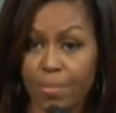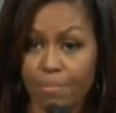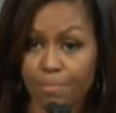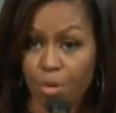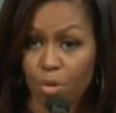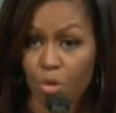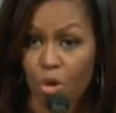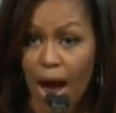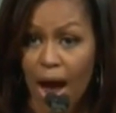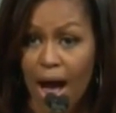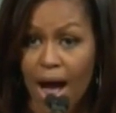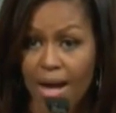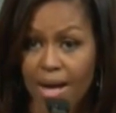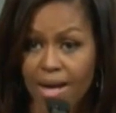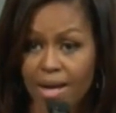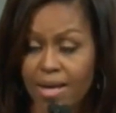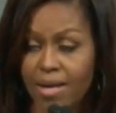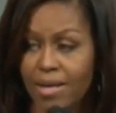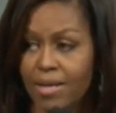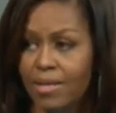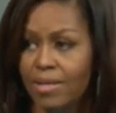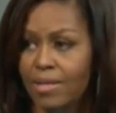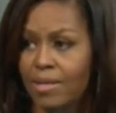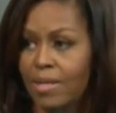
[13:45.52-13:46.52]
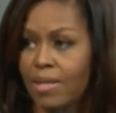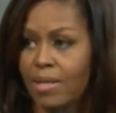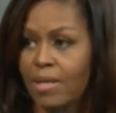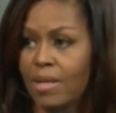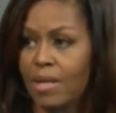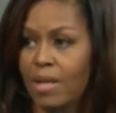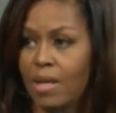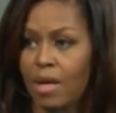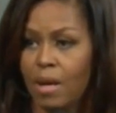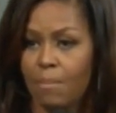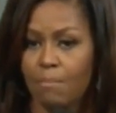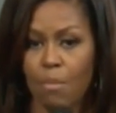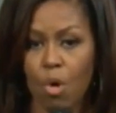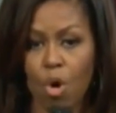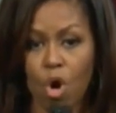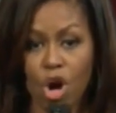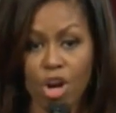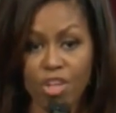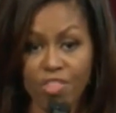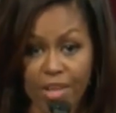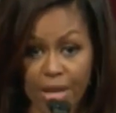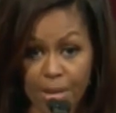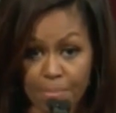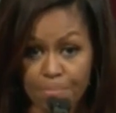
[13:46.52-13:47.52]
Barack, more
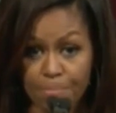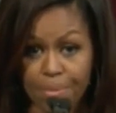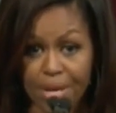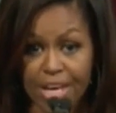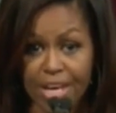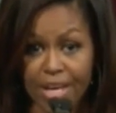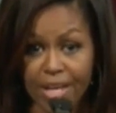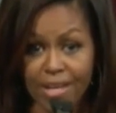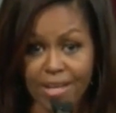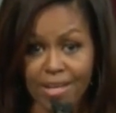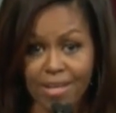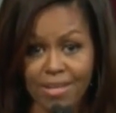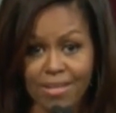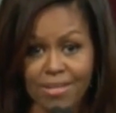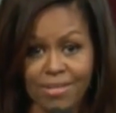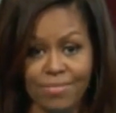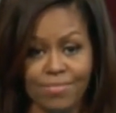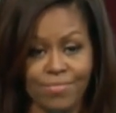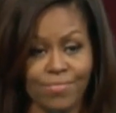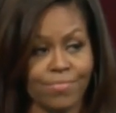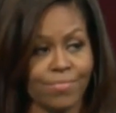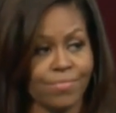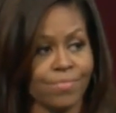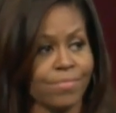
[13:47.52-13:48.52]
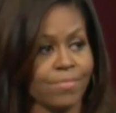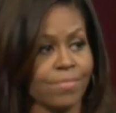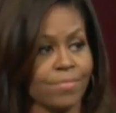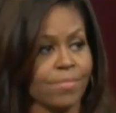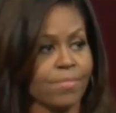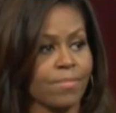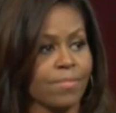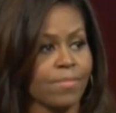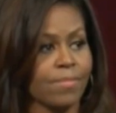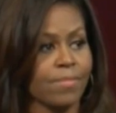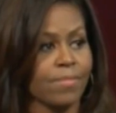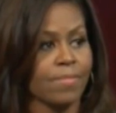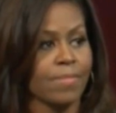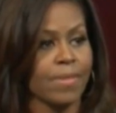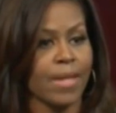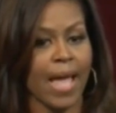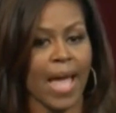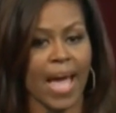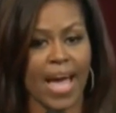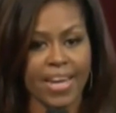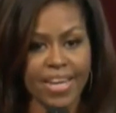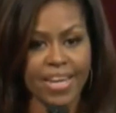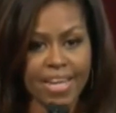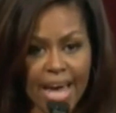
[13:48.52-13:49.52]
than Bill,
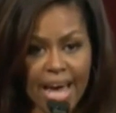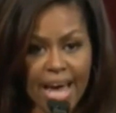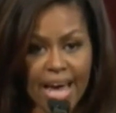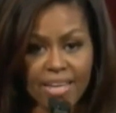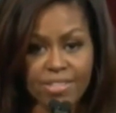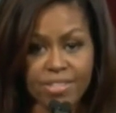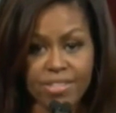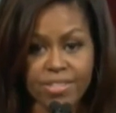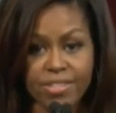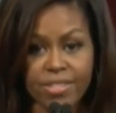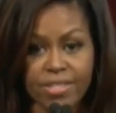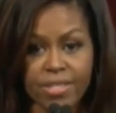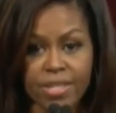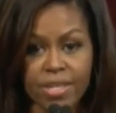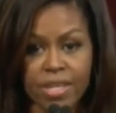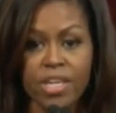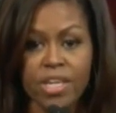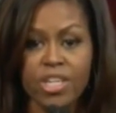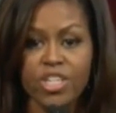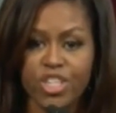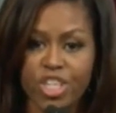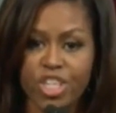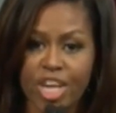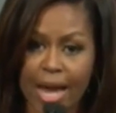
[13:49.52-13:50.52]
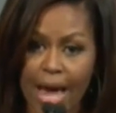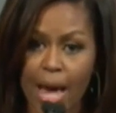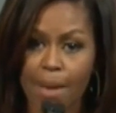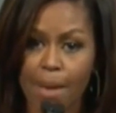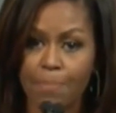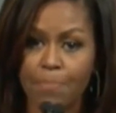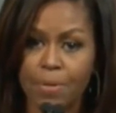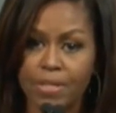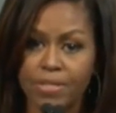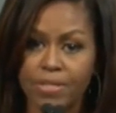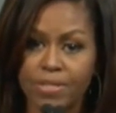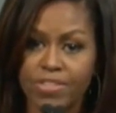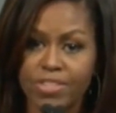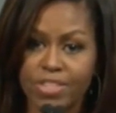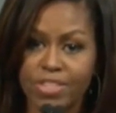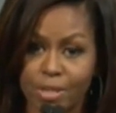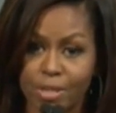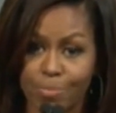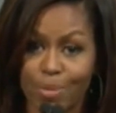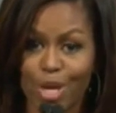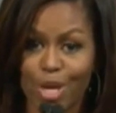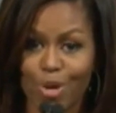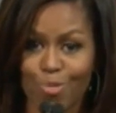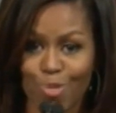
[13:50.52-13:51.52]
and yes, she happens to
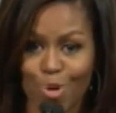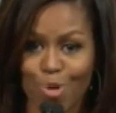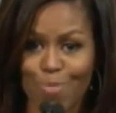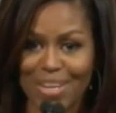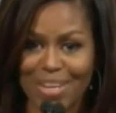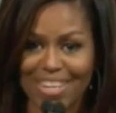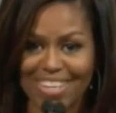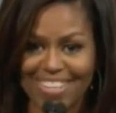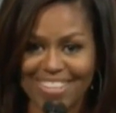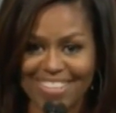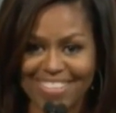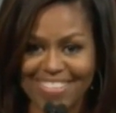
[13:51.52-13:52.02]
be a woman.